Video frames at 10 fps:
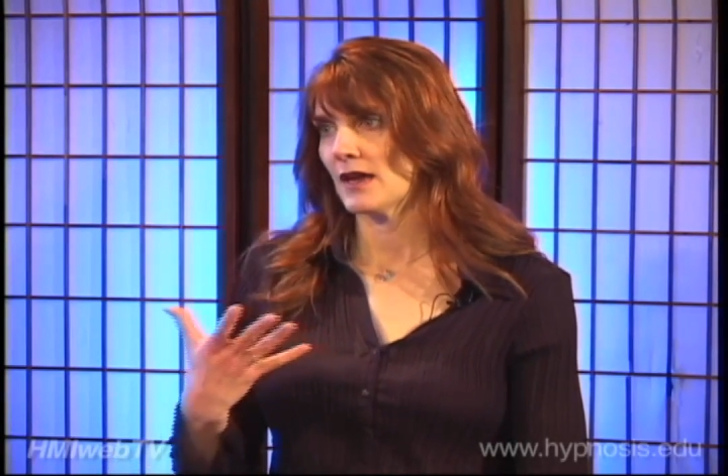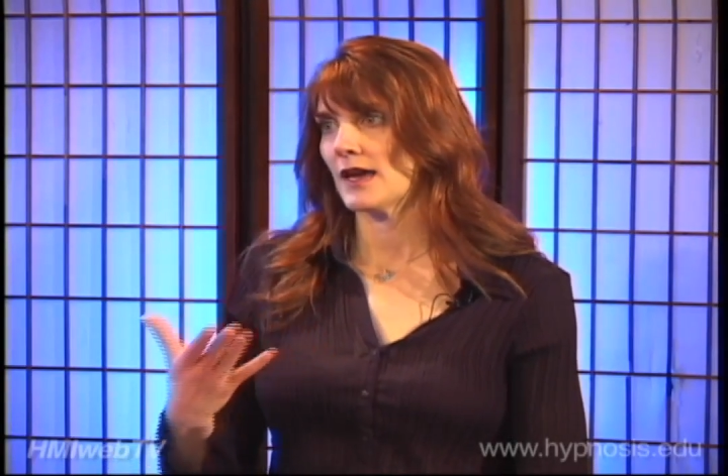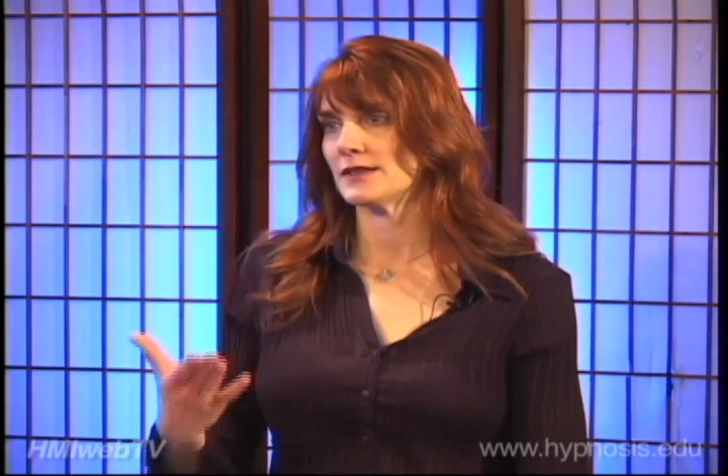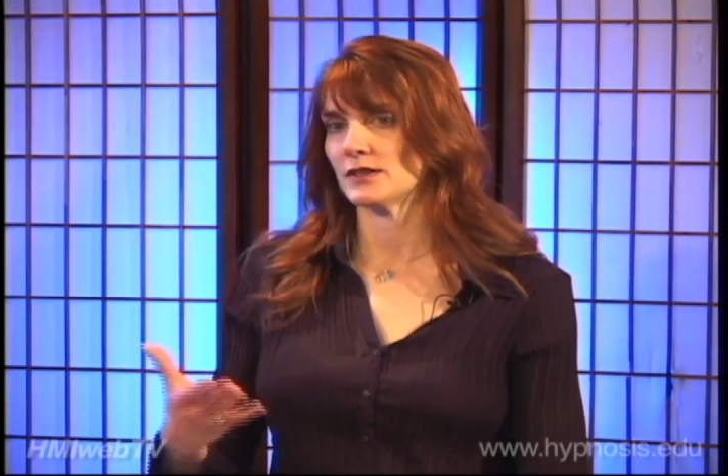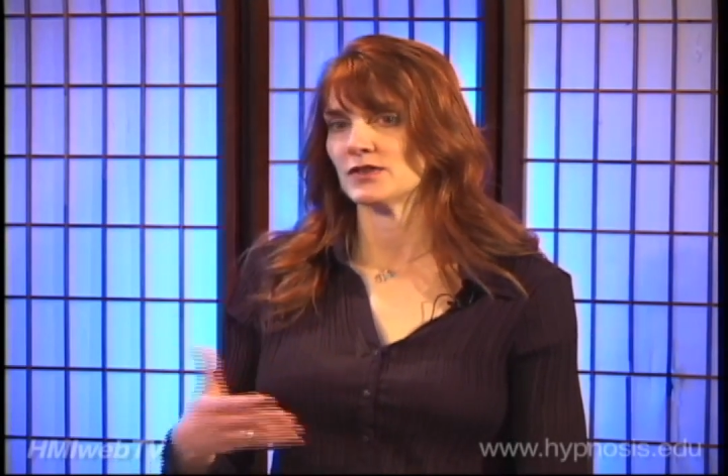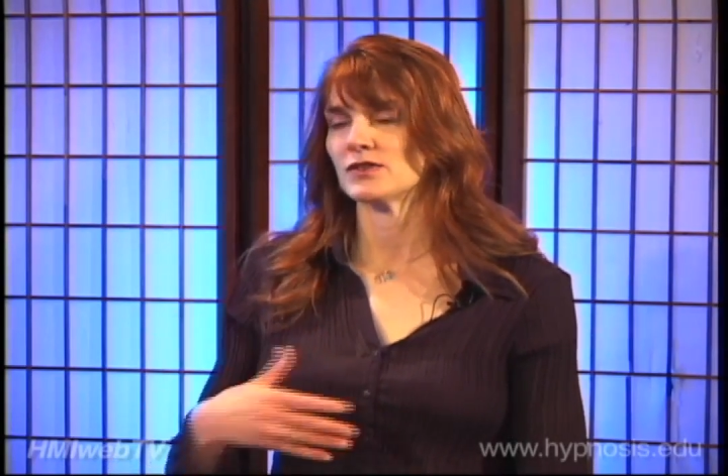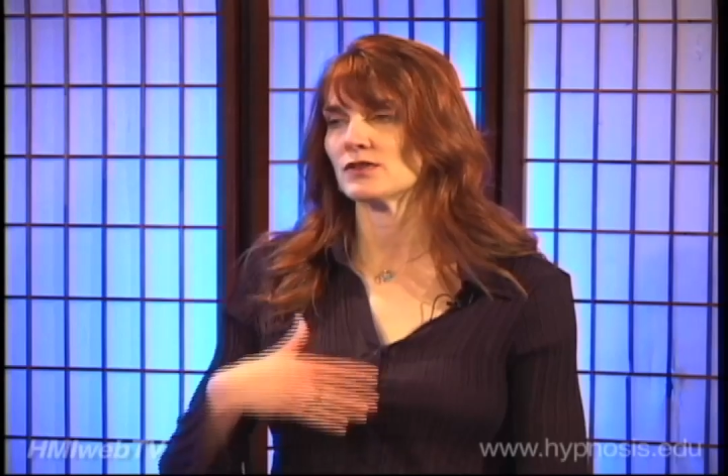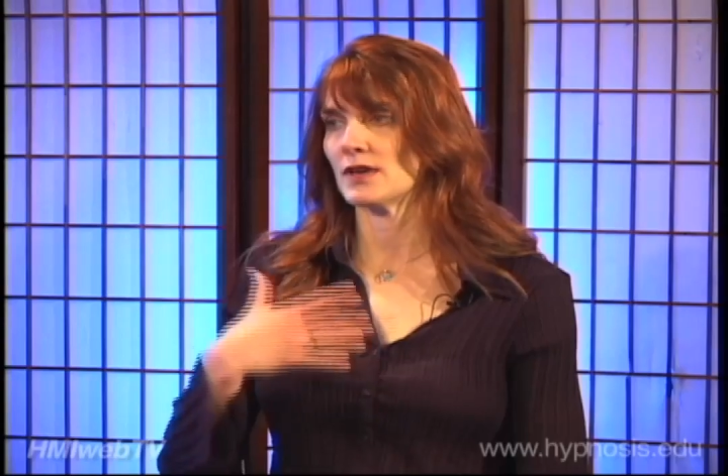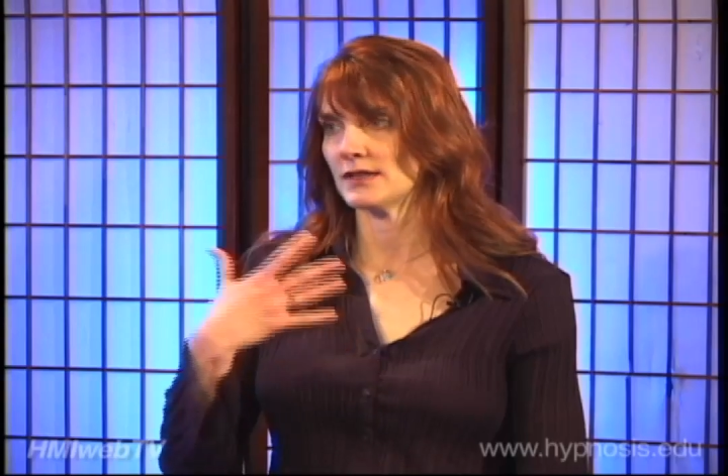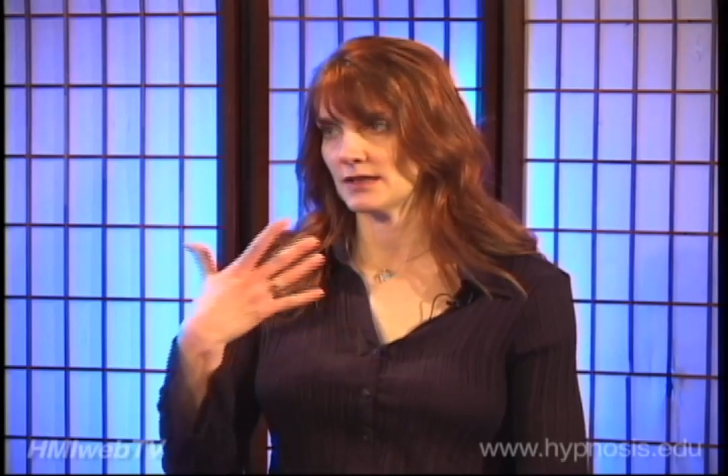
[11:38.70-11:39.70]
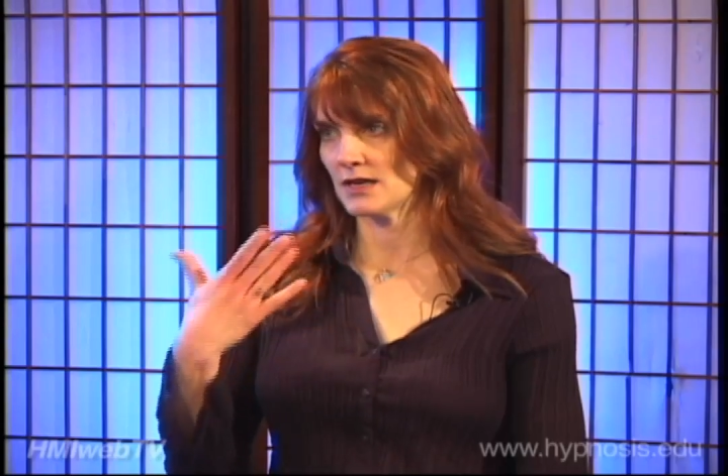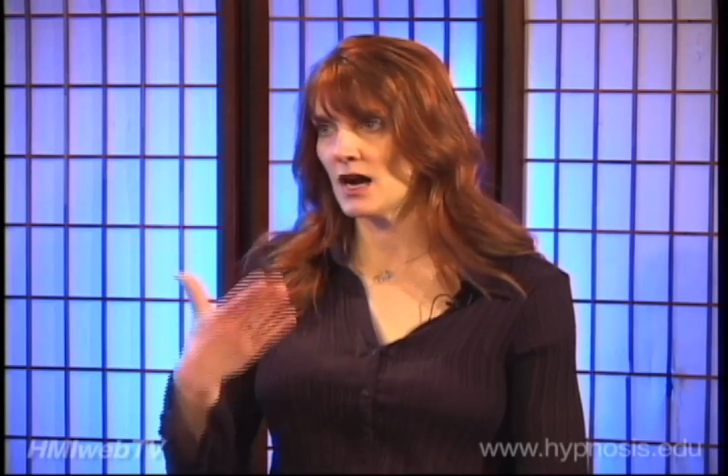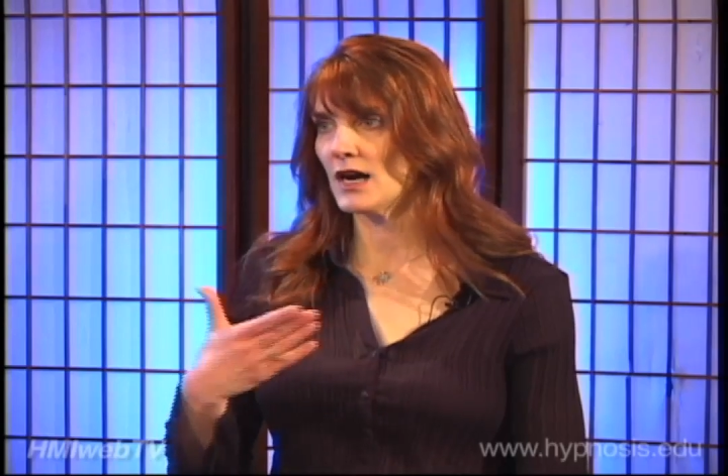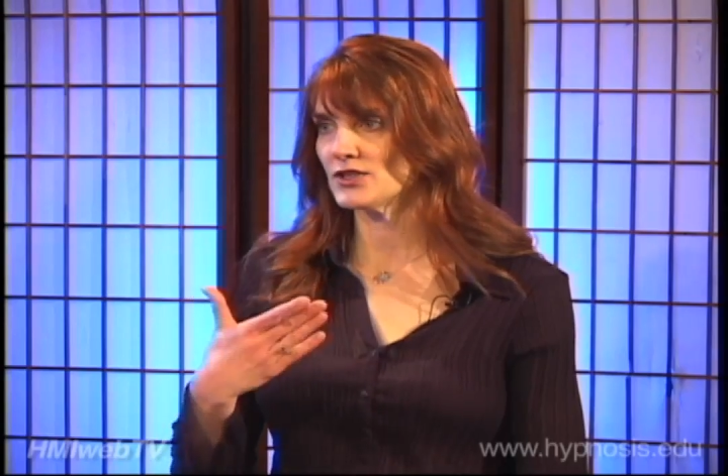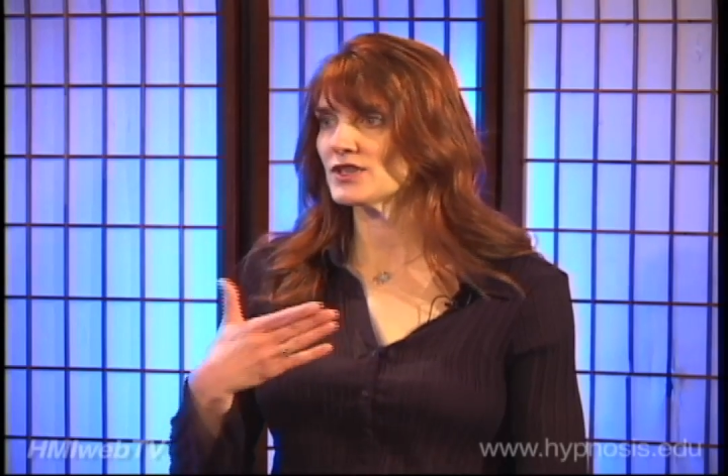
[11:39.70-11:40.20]
It's a
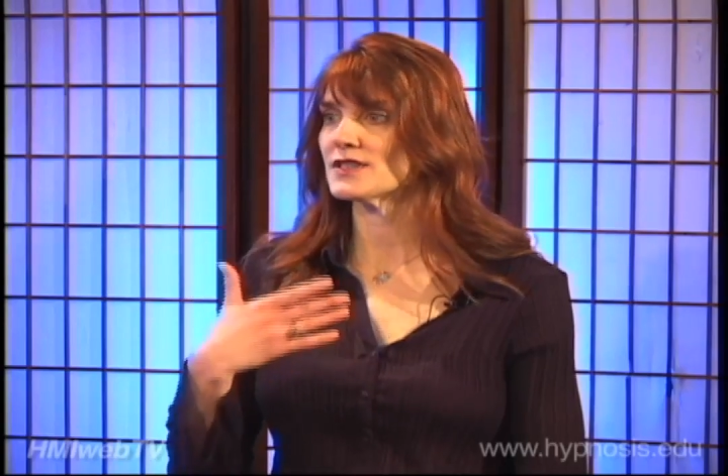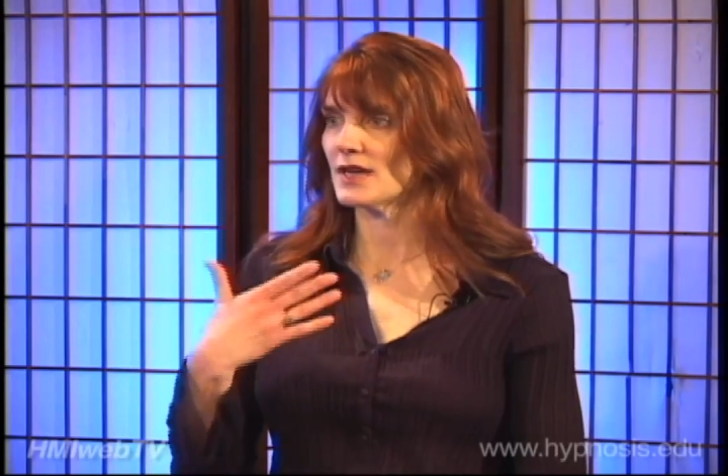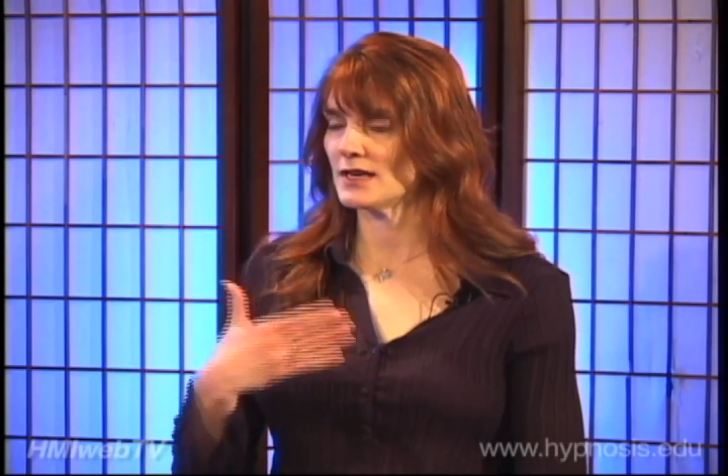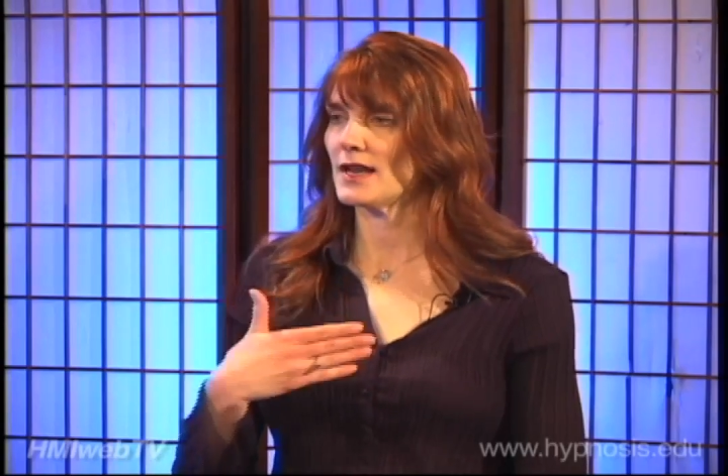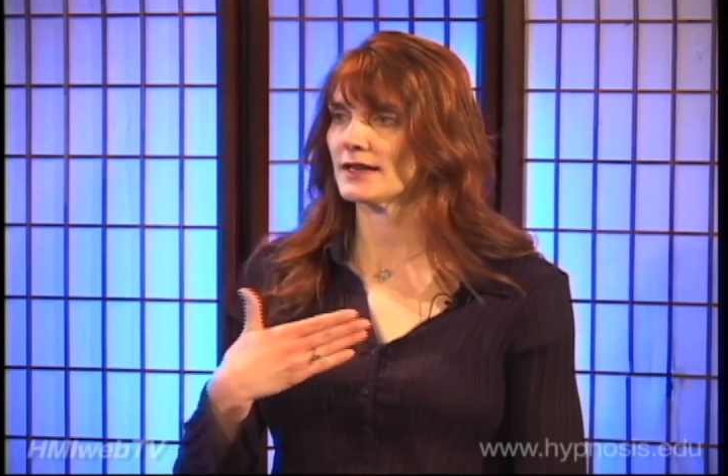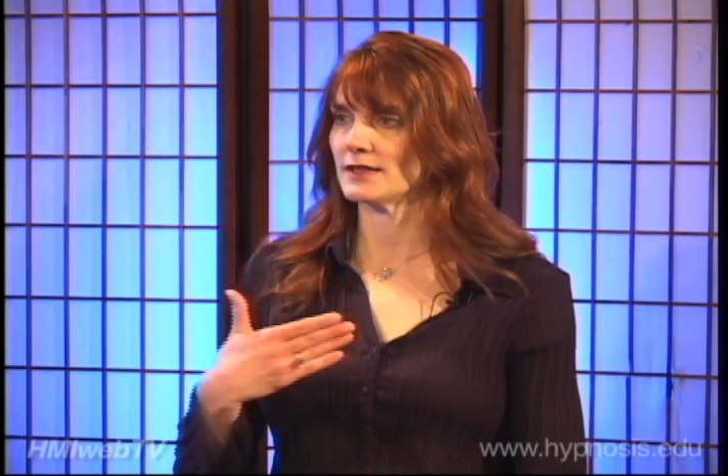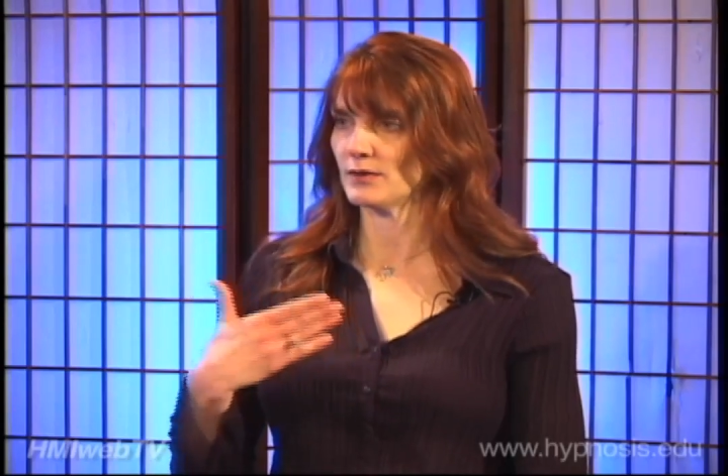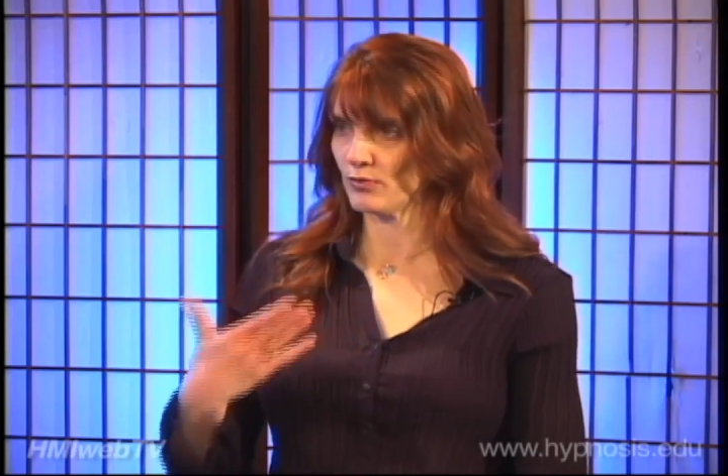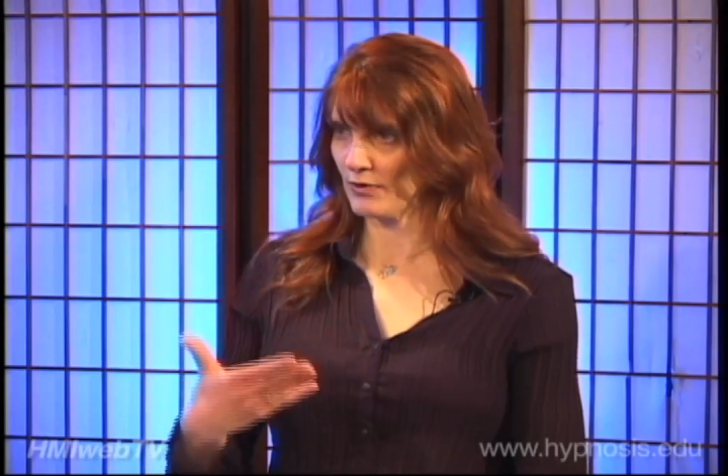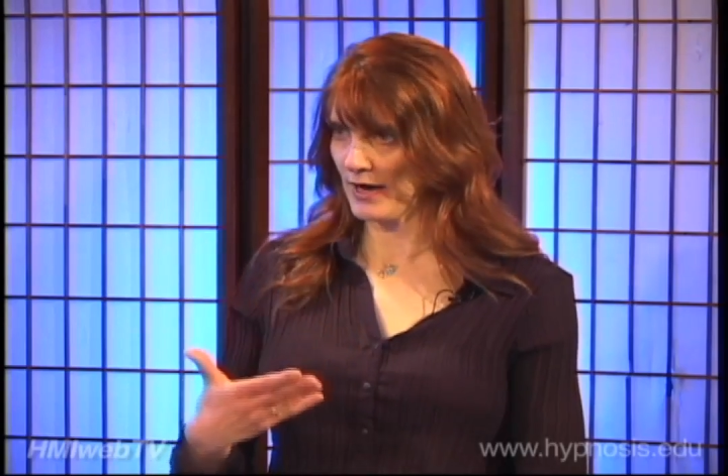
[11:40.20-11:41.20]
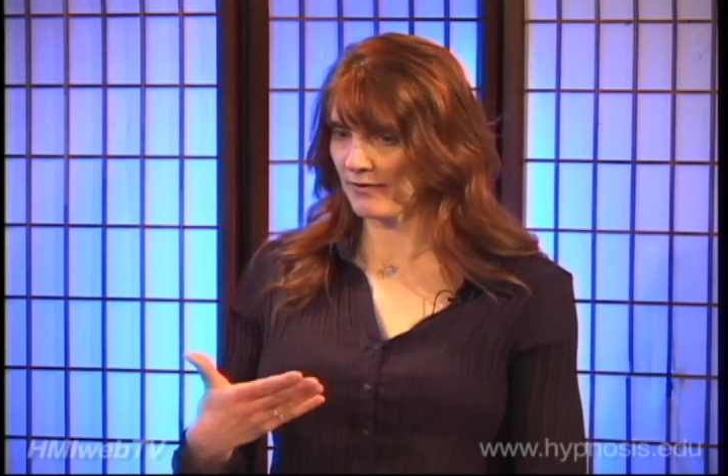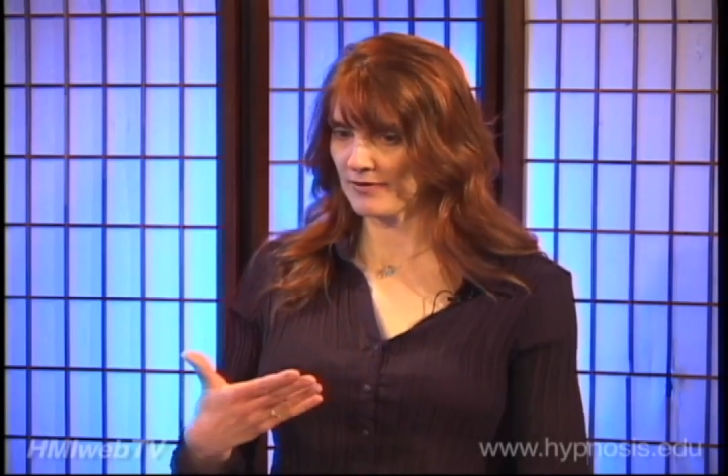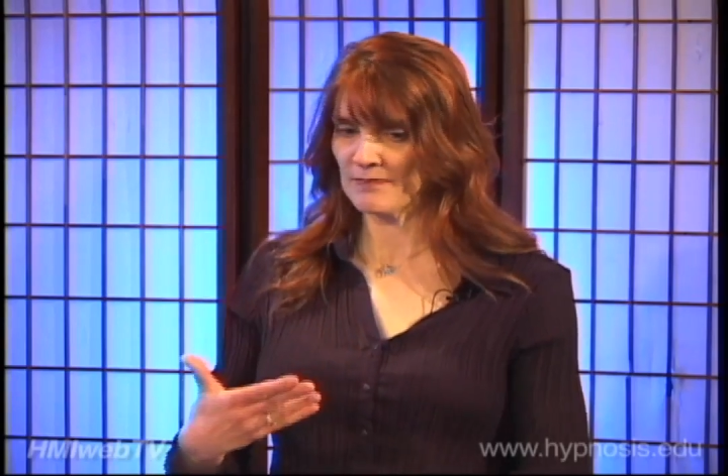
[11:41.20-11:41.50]
conscious, connected breath.